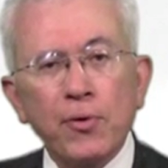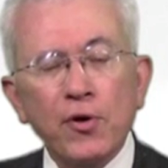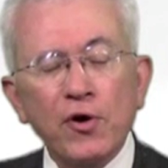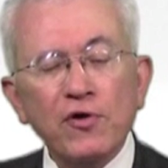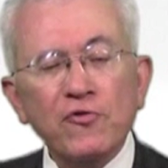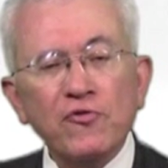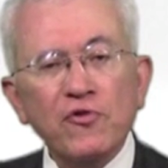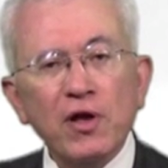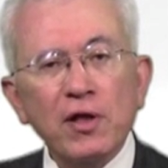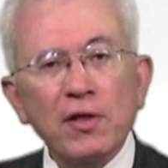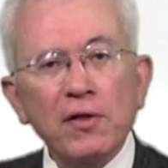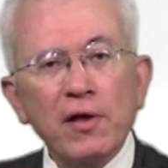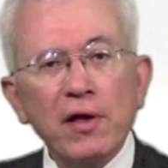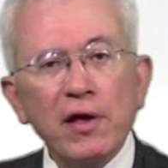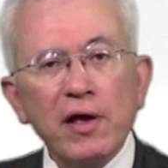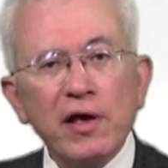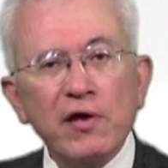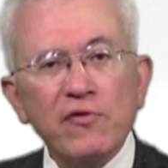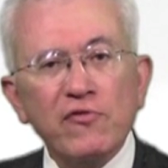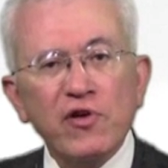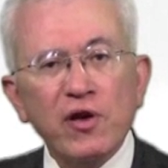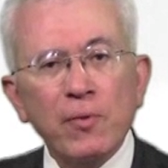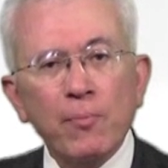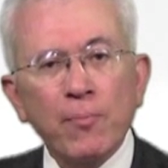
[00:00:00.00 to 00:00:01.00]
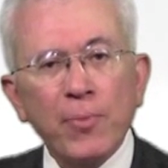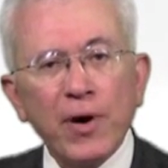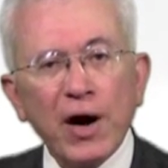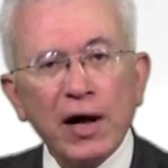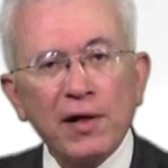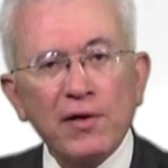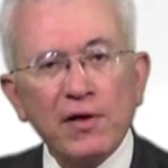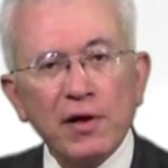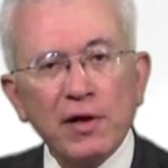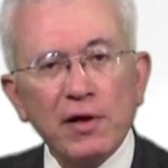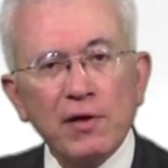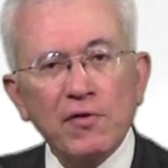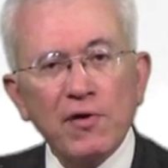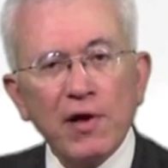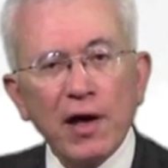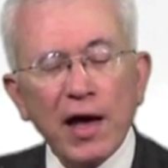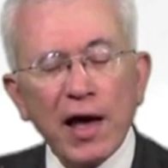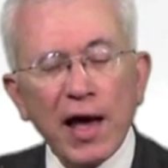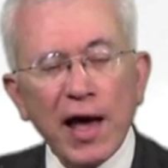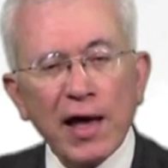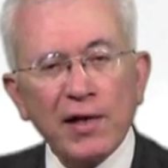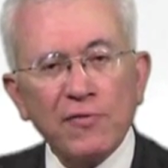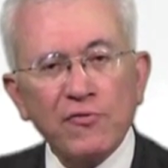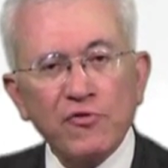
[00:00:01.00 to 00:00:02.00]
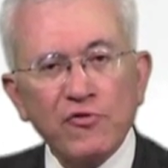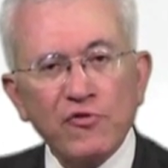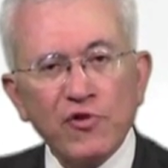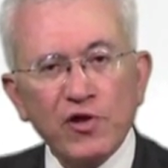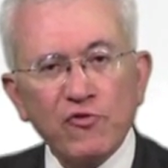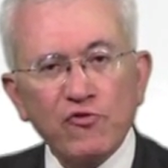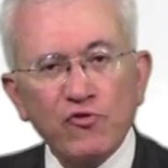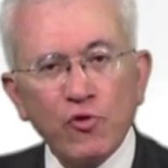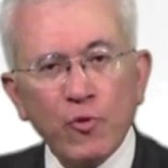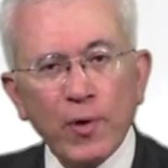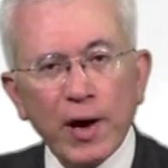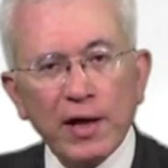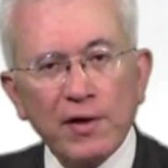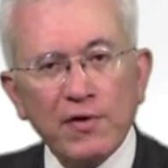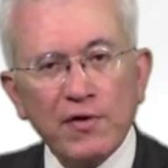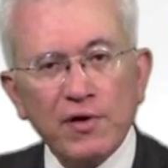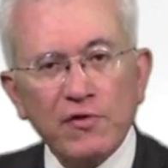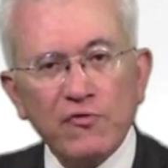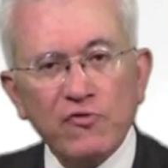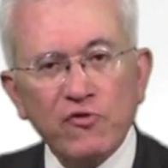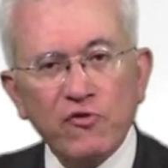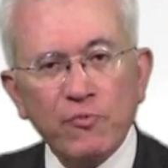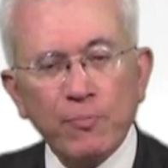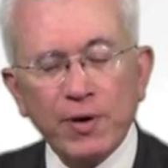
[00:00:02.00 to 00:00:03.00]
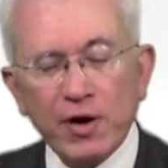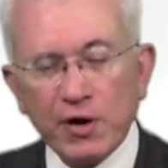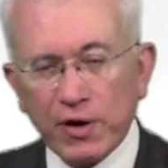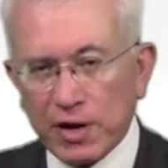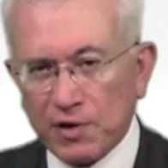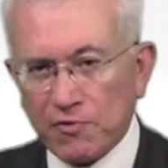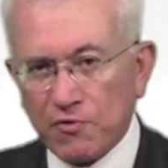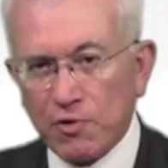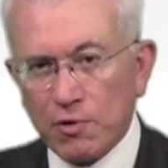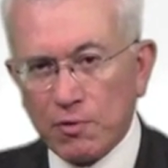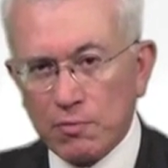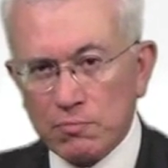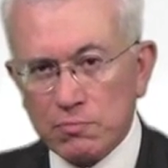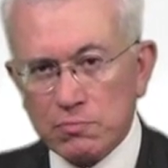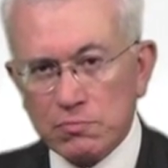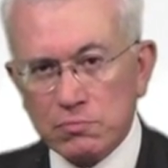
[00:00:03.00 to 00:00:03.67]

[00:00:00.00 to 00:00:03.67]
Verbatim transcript: person is embodied and situated spirit.